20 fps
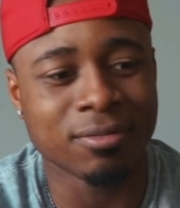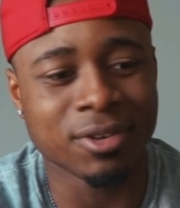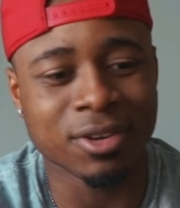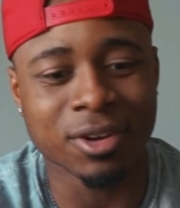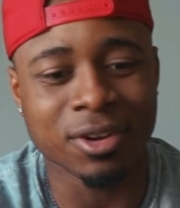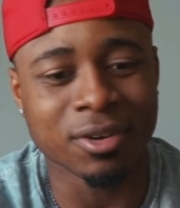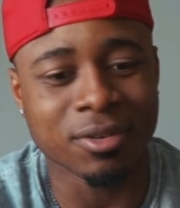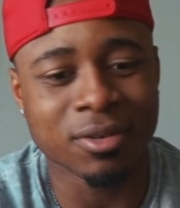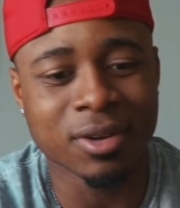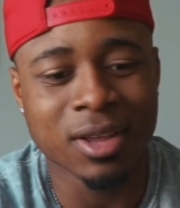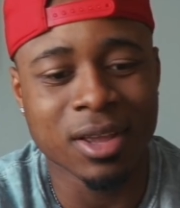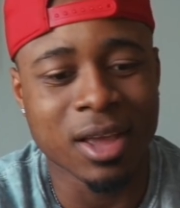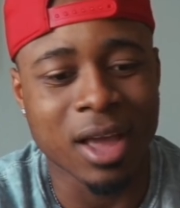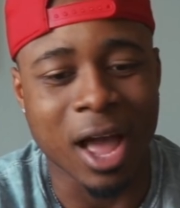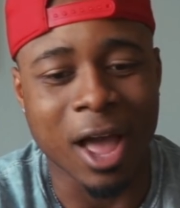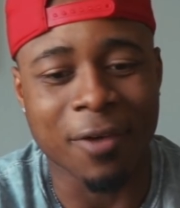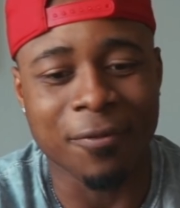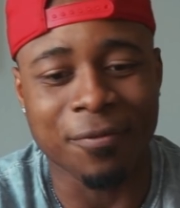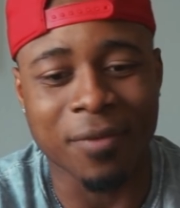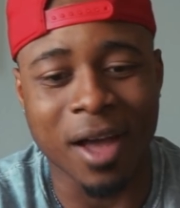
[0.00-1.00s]
you know,
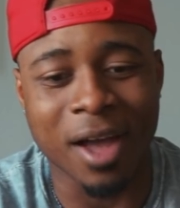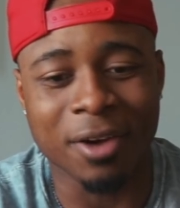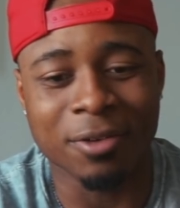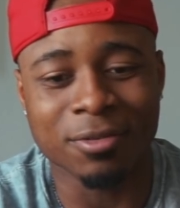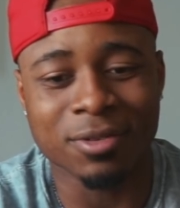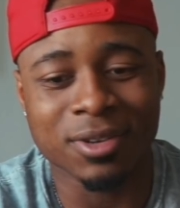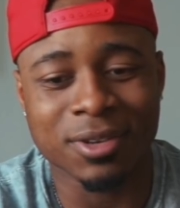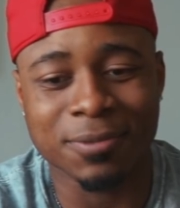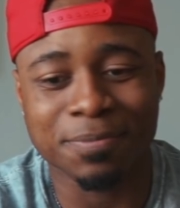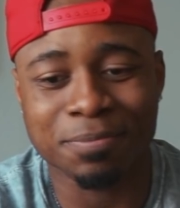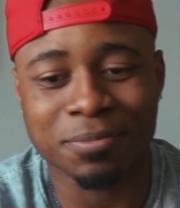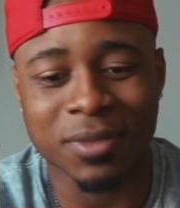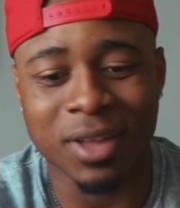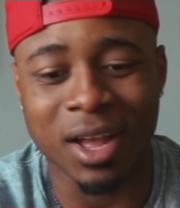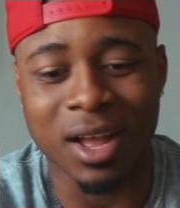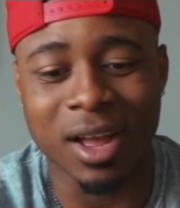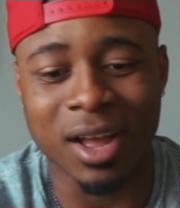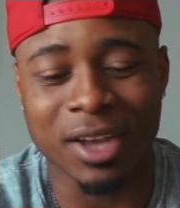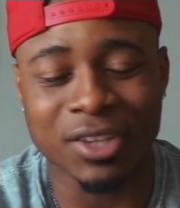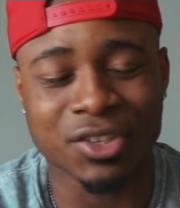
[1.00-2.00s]
I found,
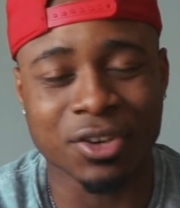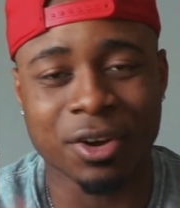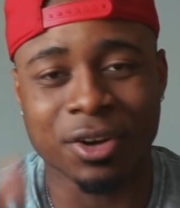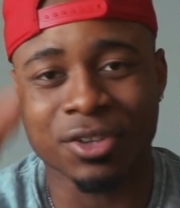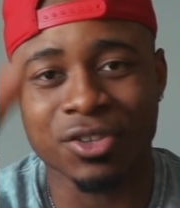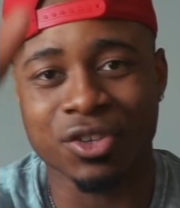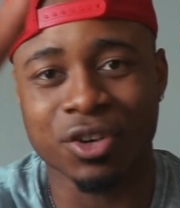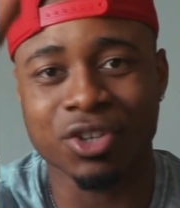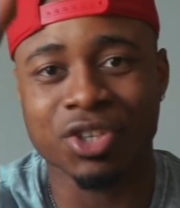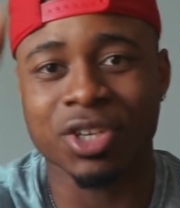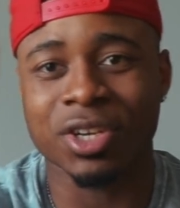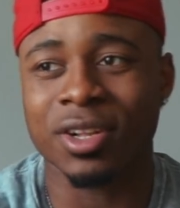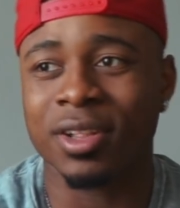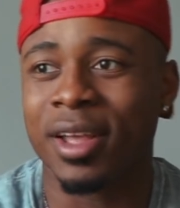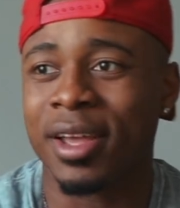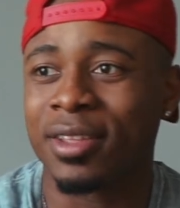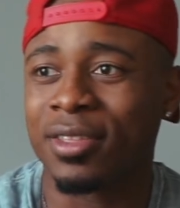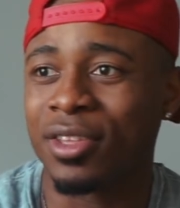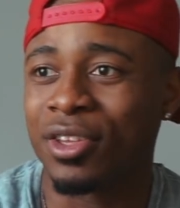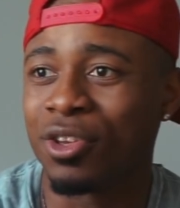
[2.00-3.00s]
uh, I started searching
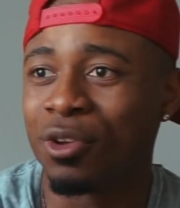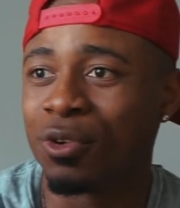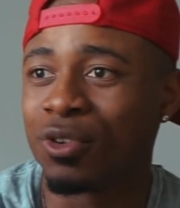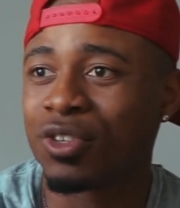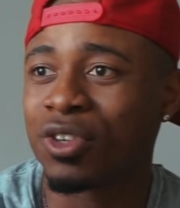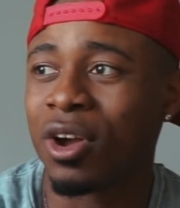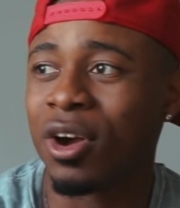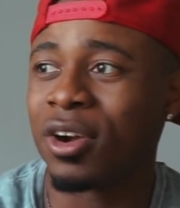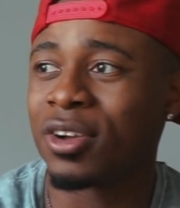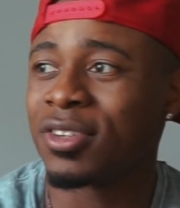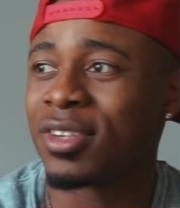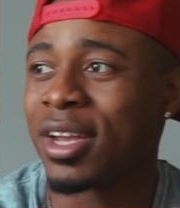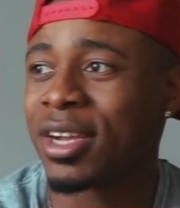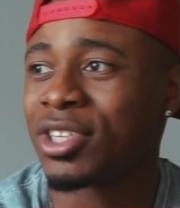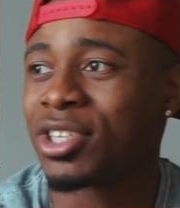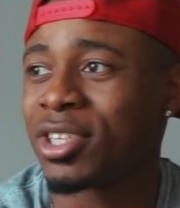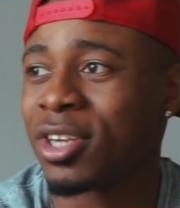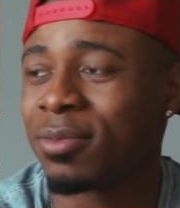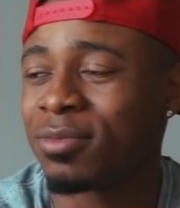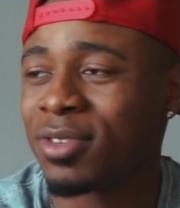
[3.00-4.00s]
like the used car
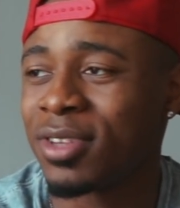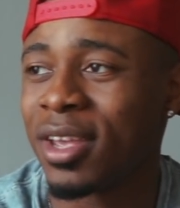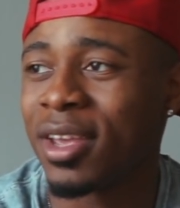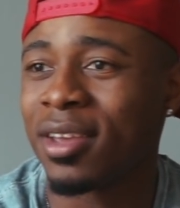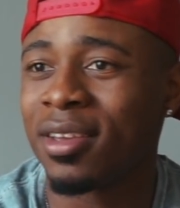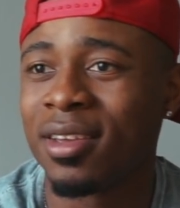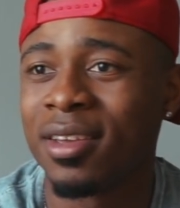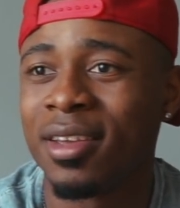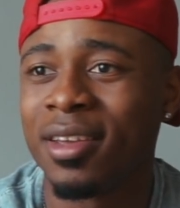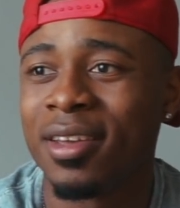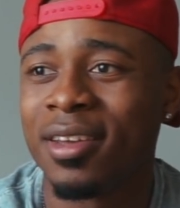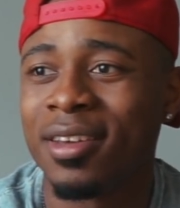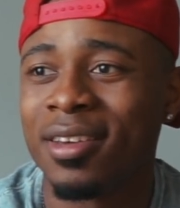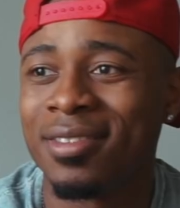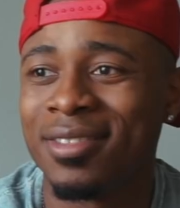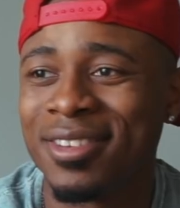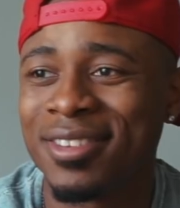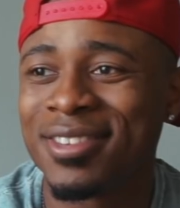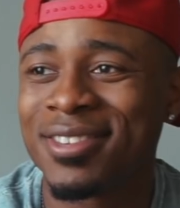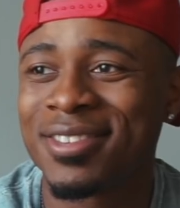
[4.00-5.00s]
section. I'm just like,
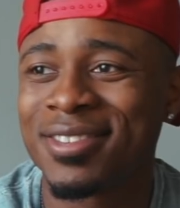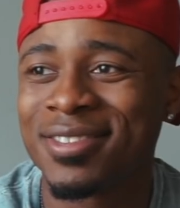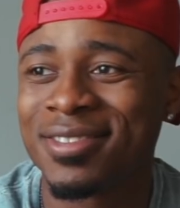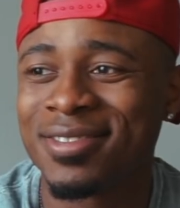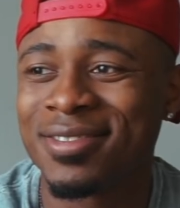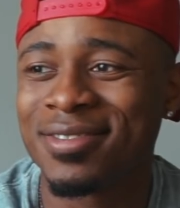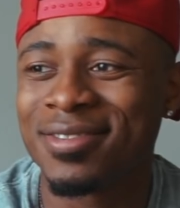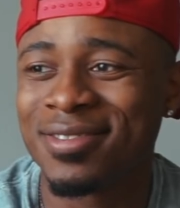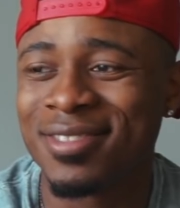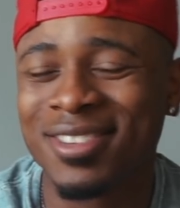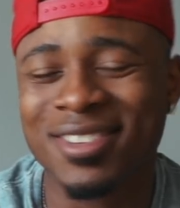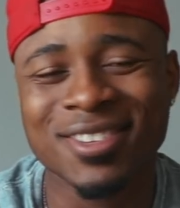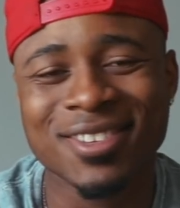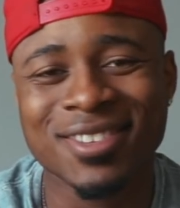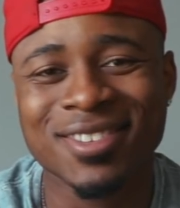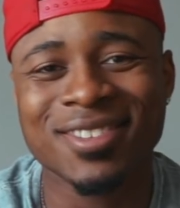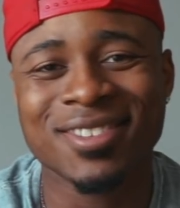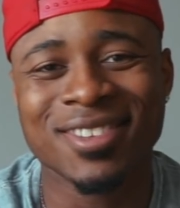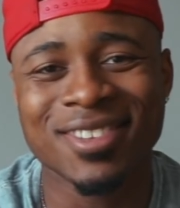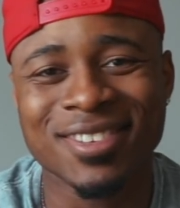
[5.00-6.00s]
this this
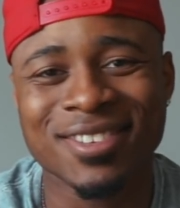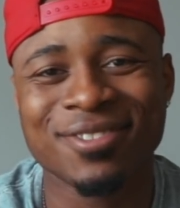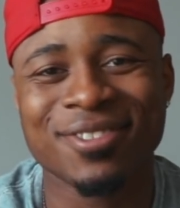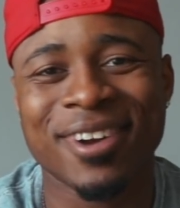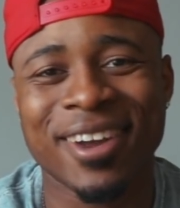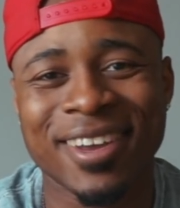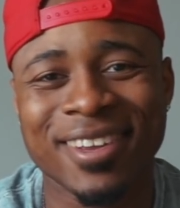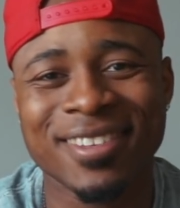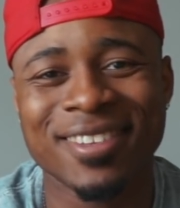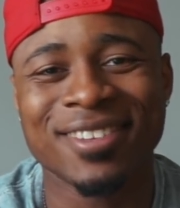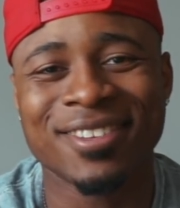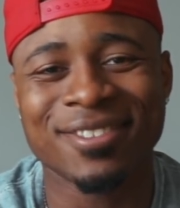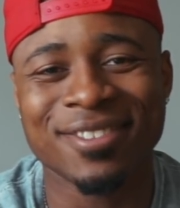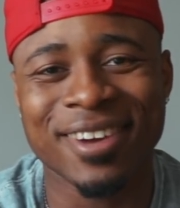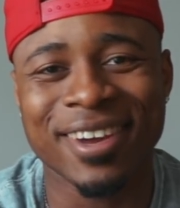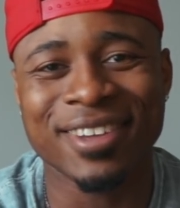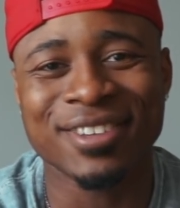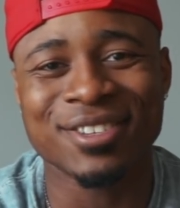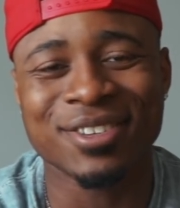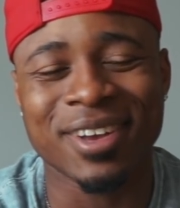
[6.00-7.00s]
is this is right. This is
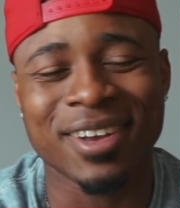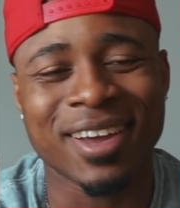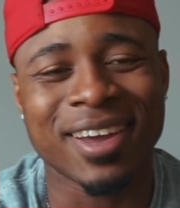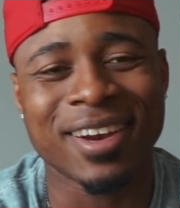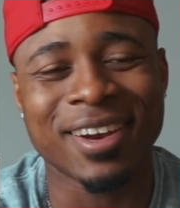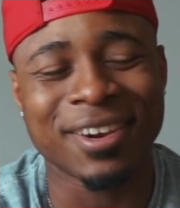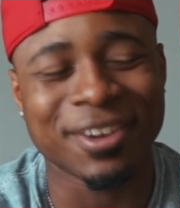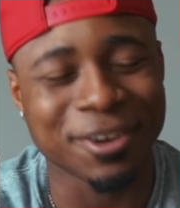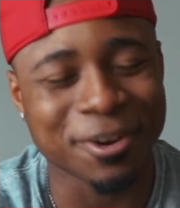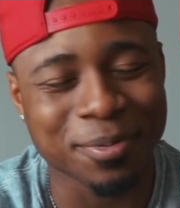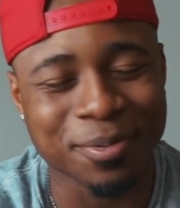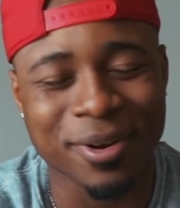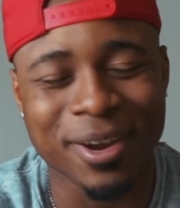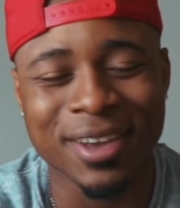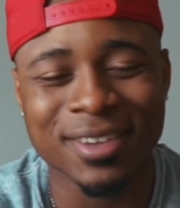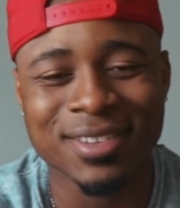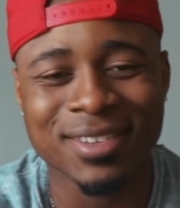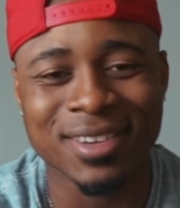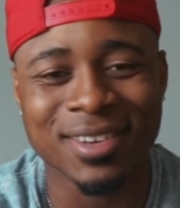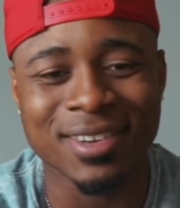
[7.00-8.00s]
right. So I got it at a good
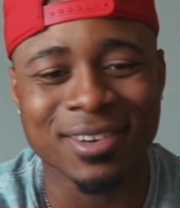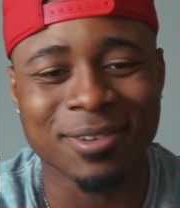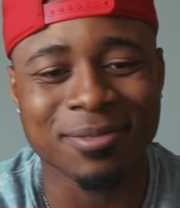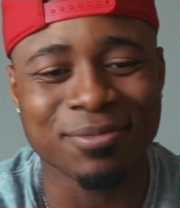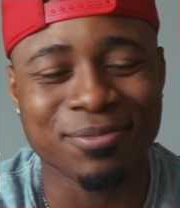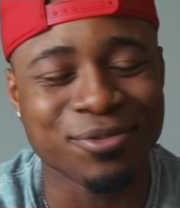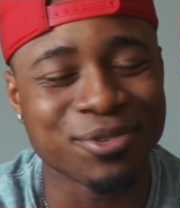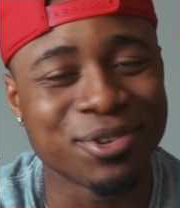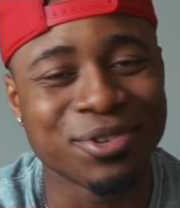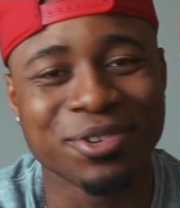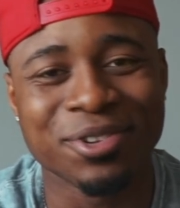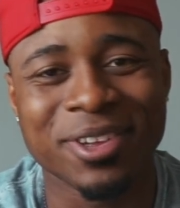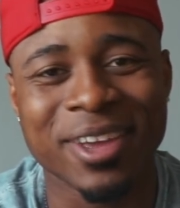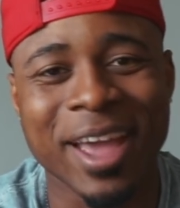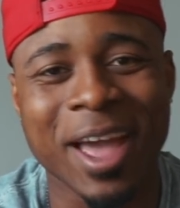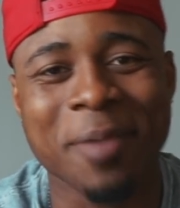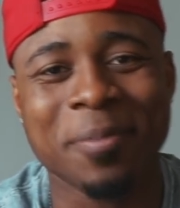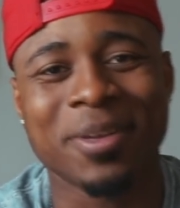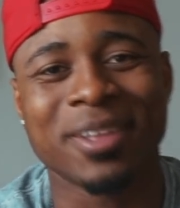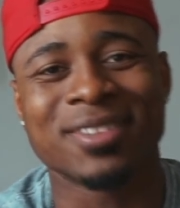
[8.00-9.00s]
price, and I'm really really
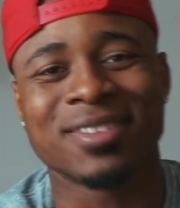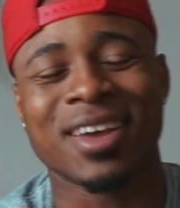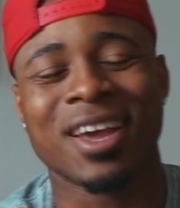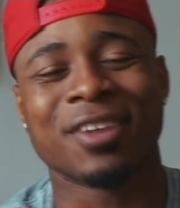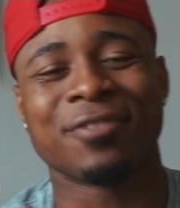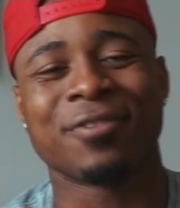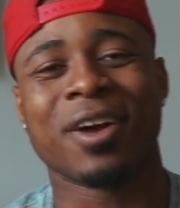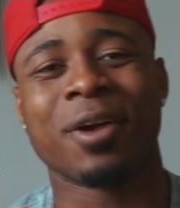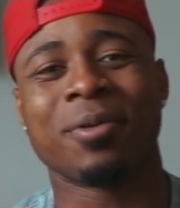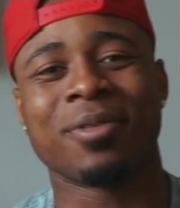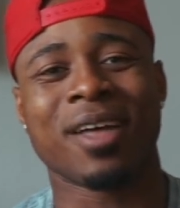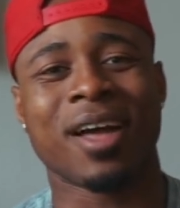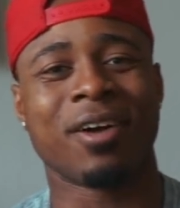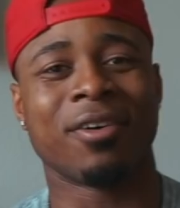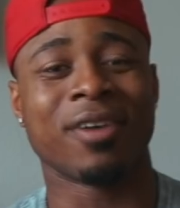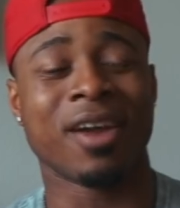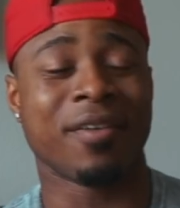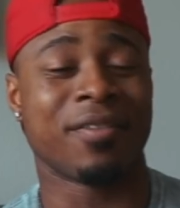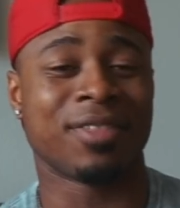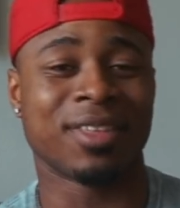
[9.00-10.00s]
happy and satisfied with
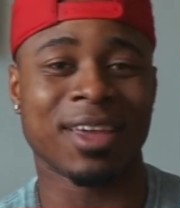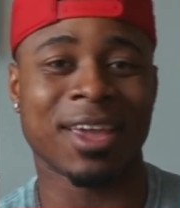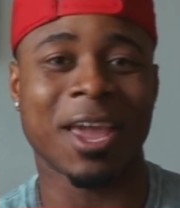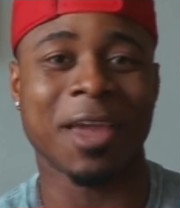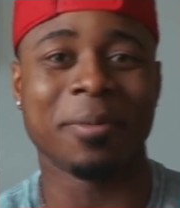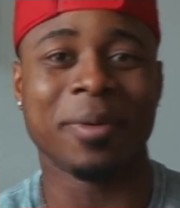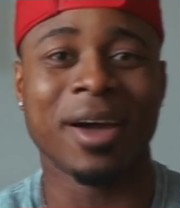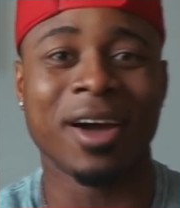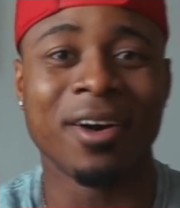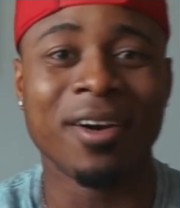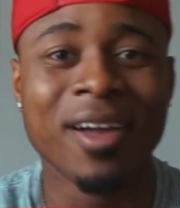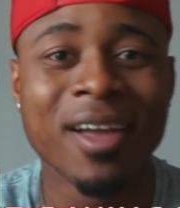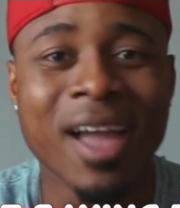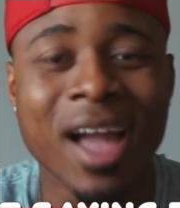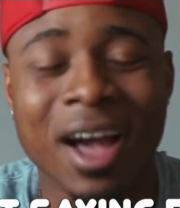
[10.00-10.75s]
how everything came out.